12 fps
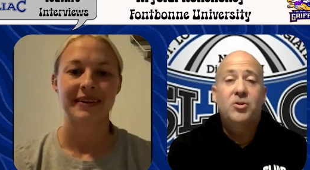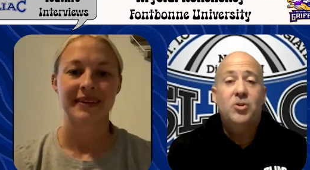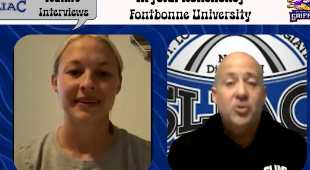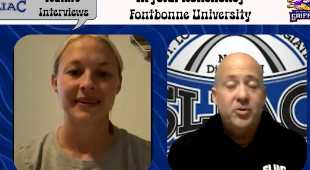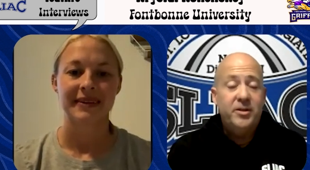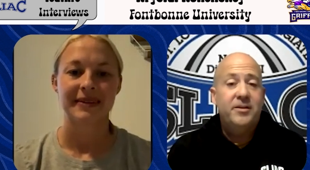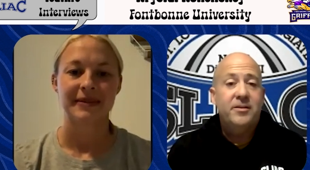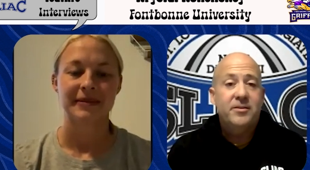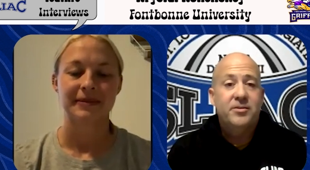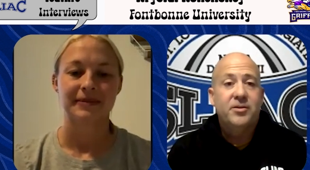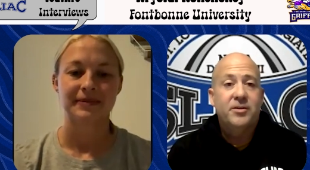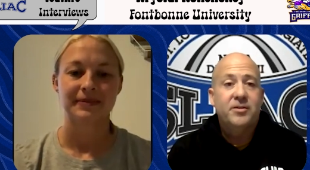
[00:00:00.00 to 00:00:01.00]
Speaker 1: including
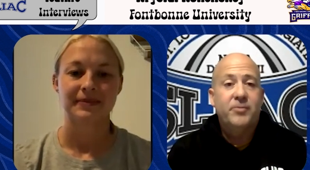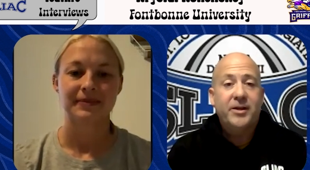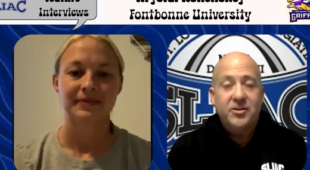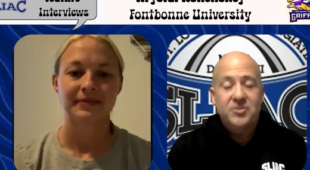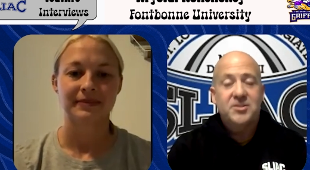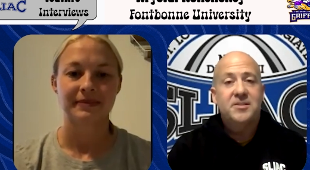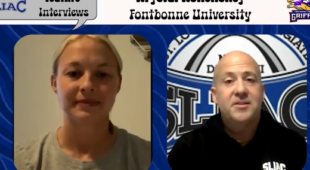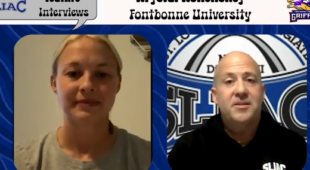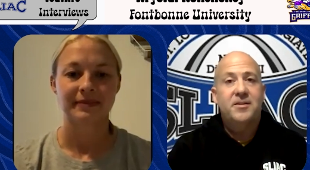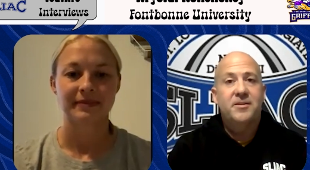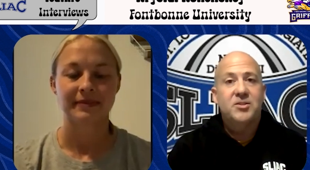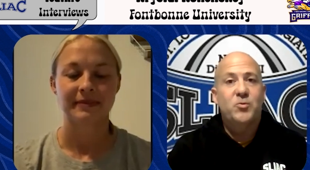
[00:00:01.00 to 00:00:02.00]
the regular
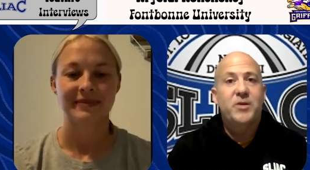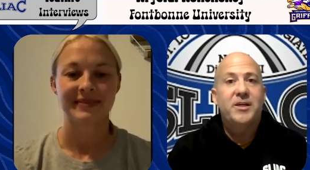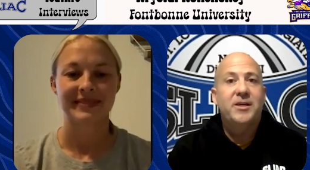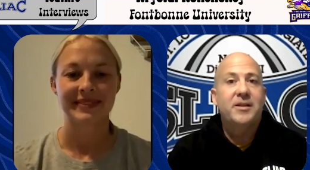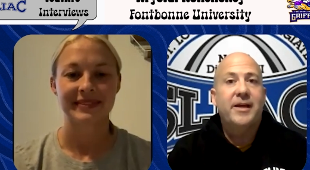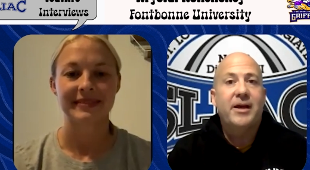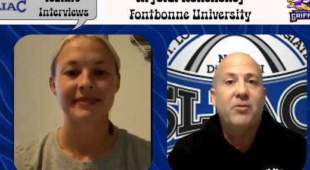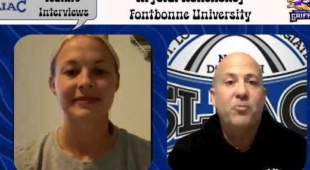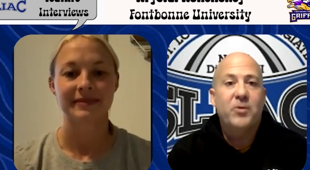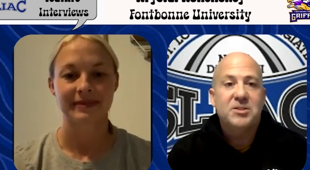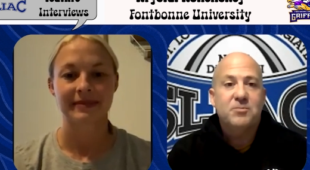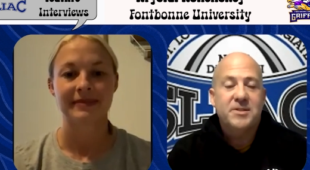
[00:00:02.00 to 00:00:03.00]
season this weekend at
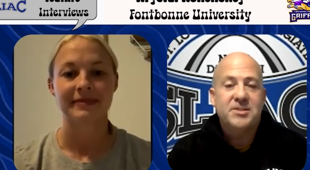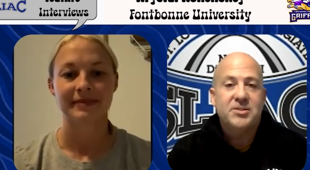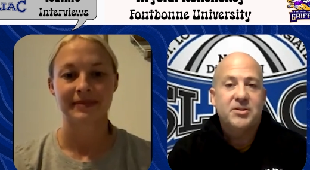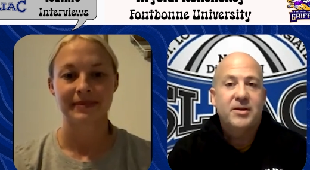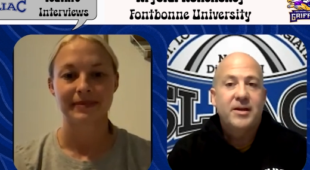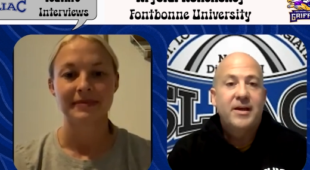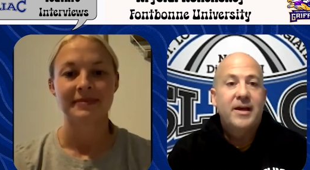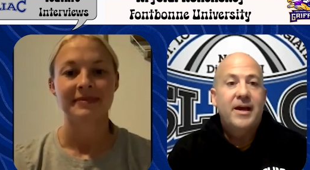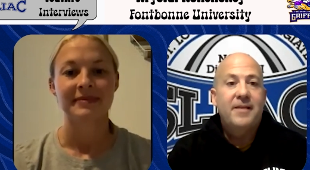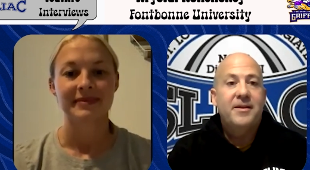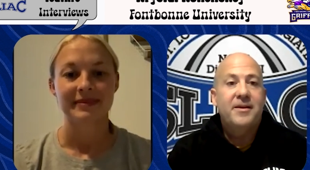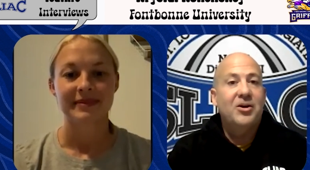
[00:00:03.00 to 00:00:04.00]
Westminster,
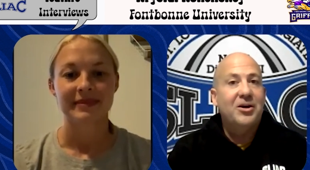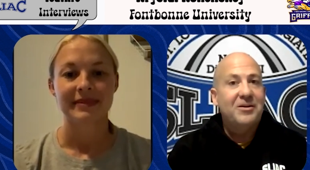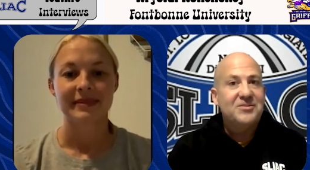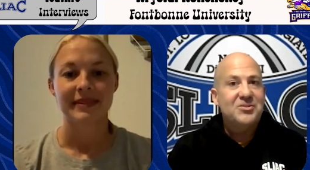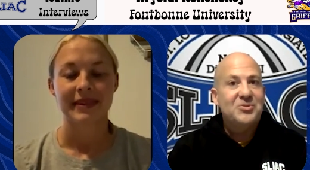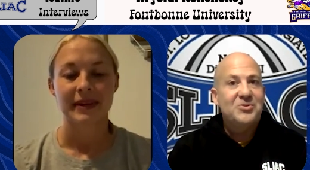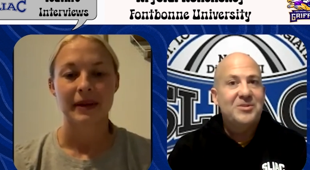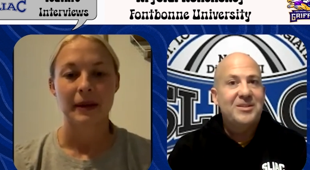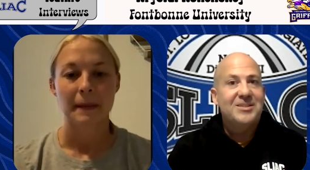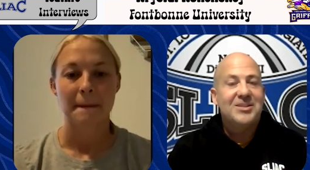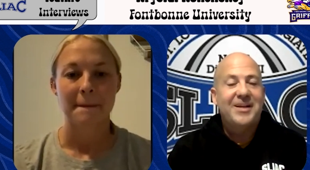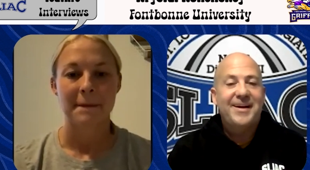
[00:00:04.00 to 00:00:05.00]
and then off to
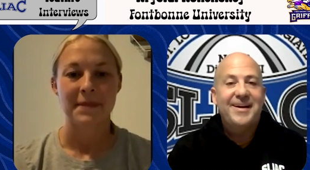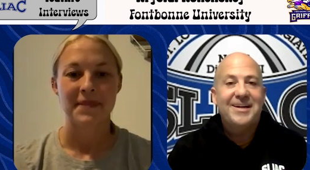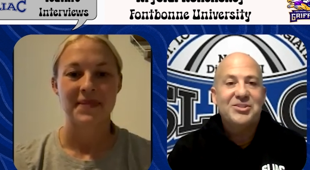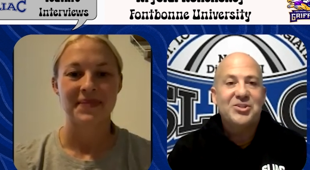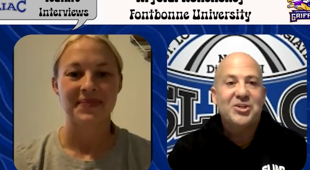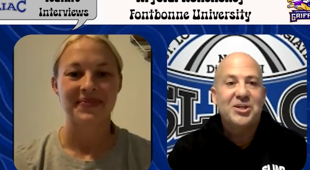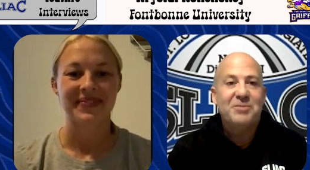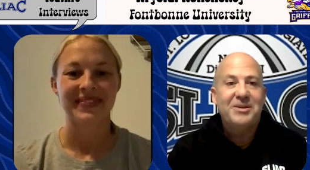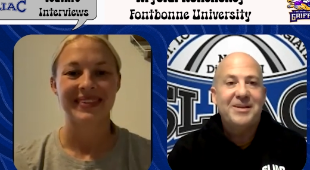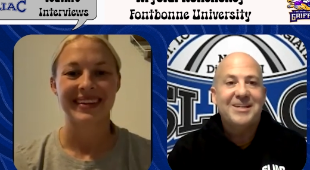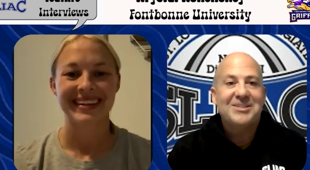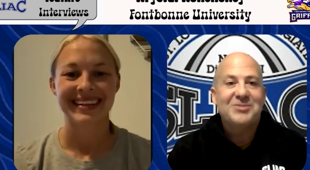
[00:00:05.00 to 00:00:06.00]
the SLIAC
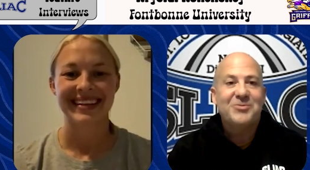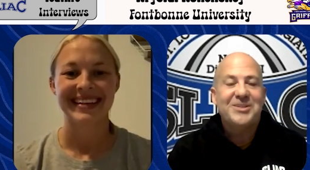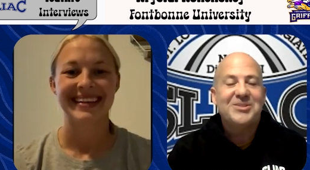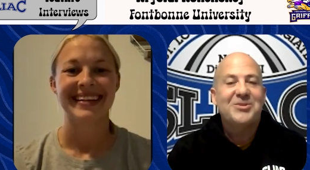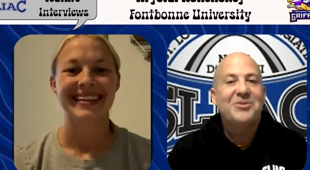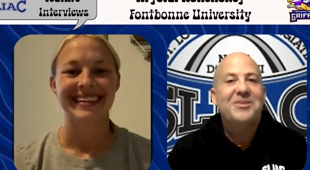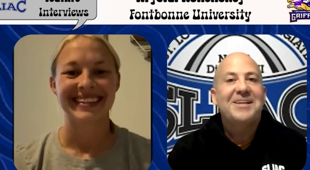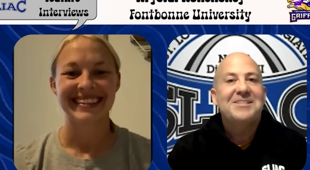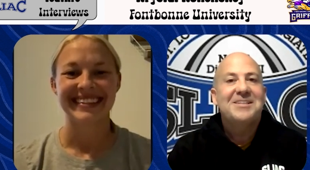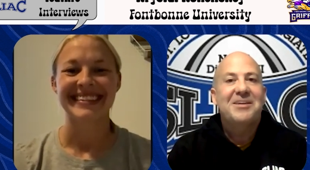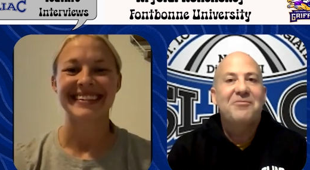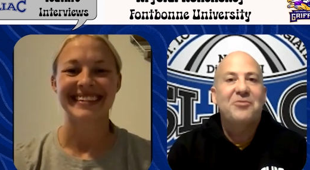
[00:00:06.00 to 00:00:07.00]
tournament next week. So
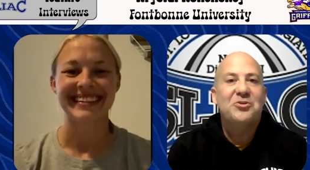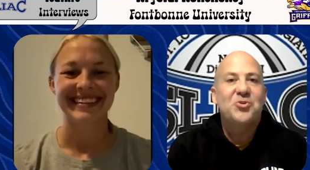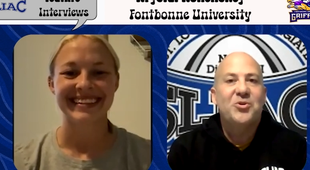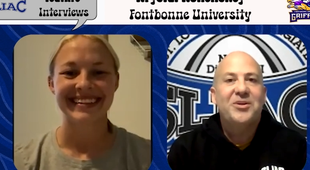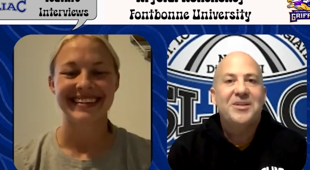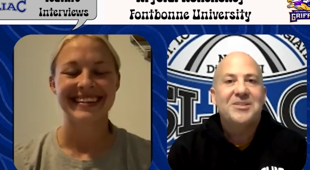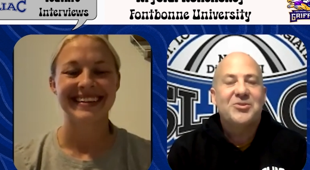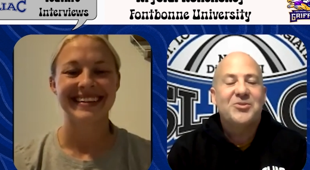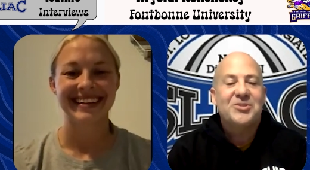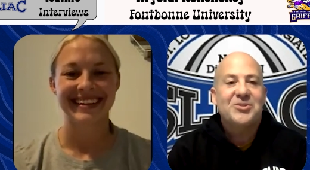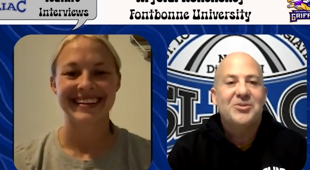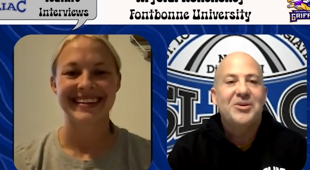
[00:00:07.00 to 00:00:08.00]
thanks again for joining us,
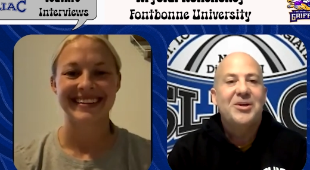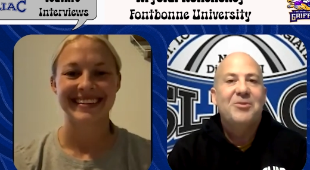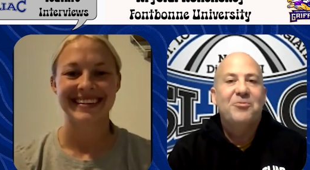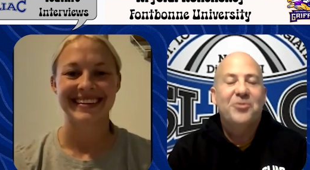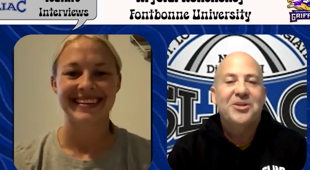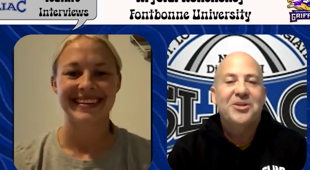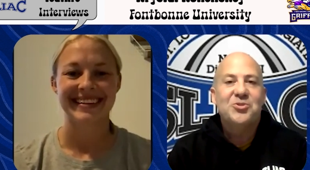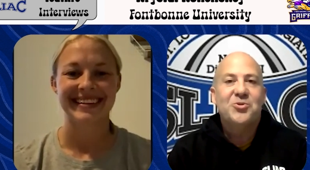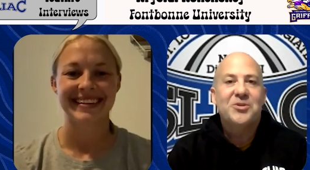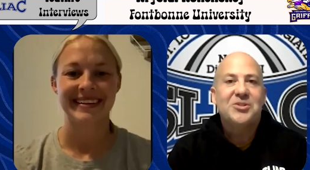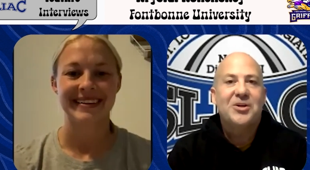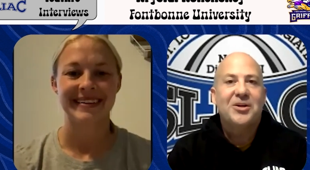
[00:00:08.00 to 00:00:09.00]
Krystal. Really
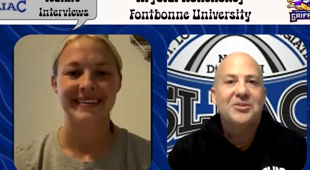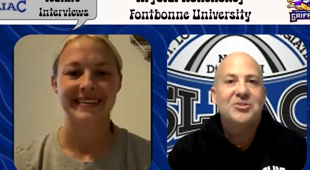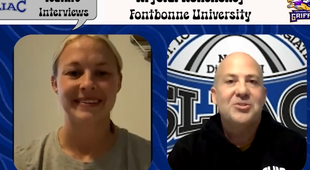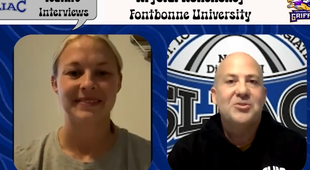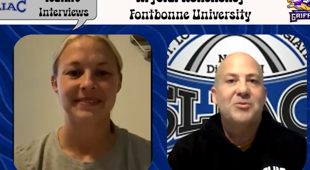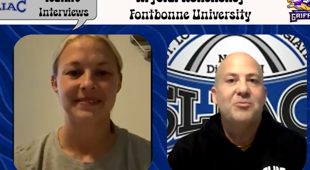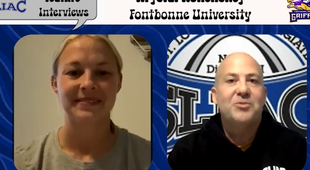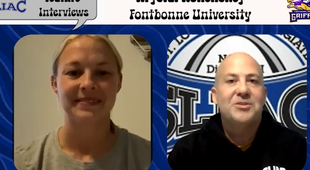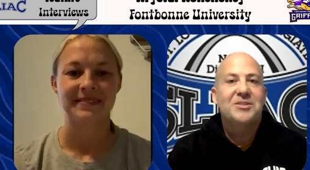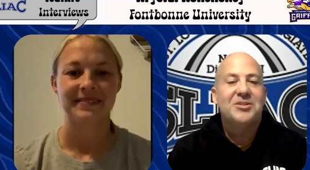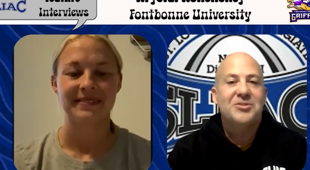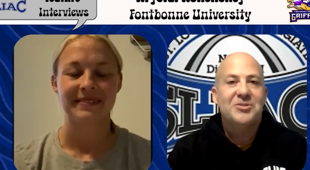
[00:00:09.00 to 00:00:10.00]
enjoyed talking to you, and we'll
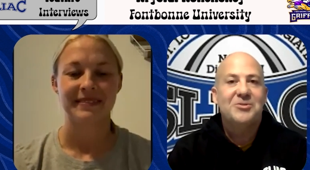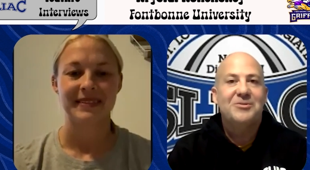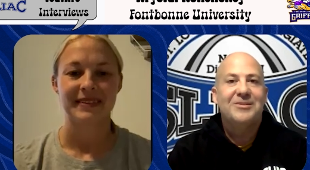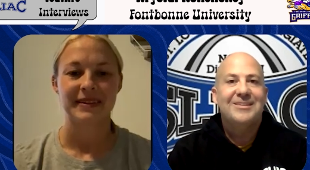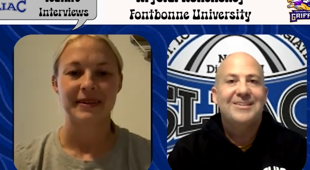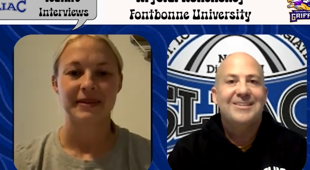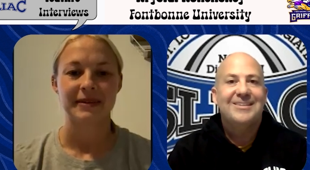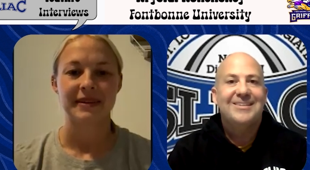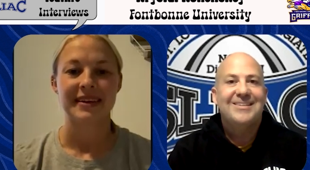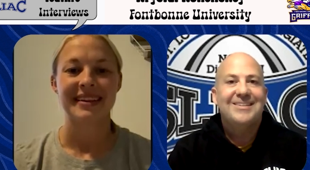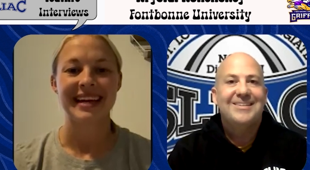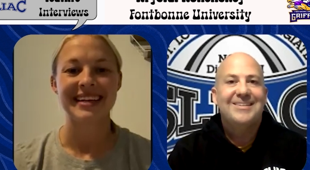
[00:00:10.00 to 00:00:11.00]
see you soon.
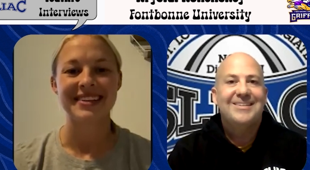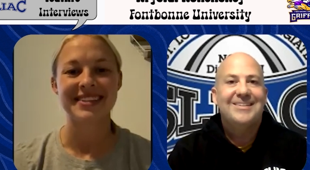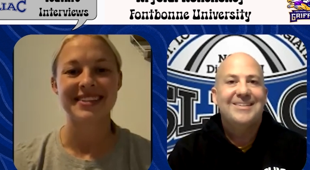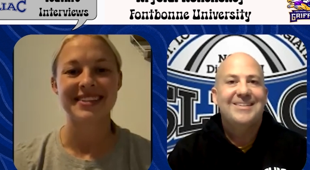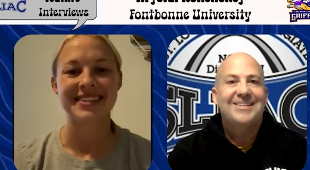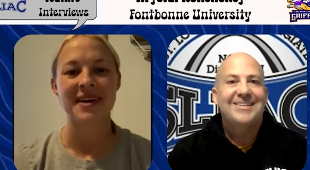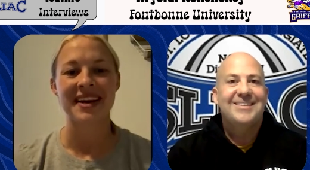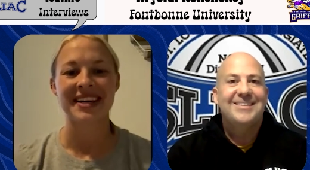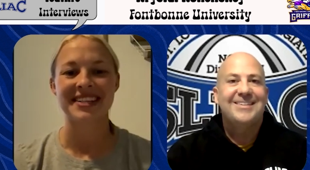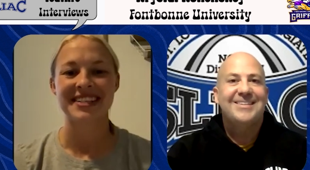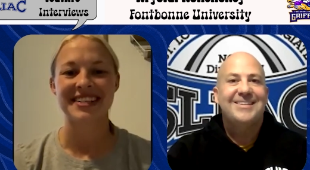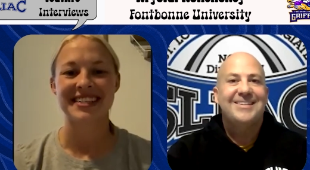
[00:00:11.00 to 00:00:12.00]
Speaker 2: Thank you so
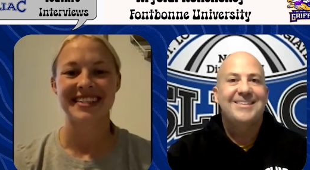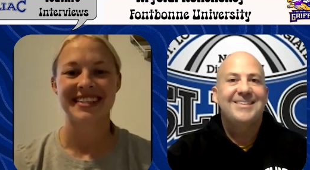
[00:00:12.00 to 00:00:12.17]
much.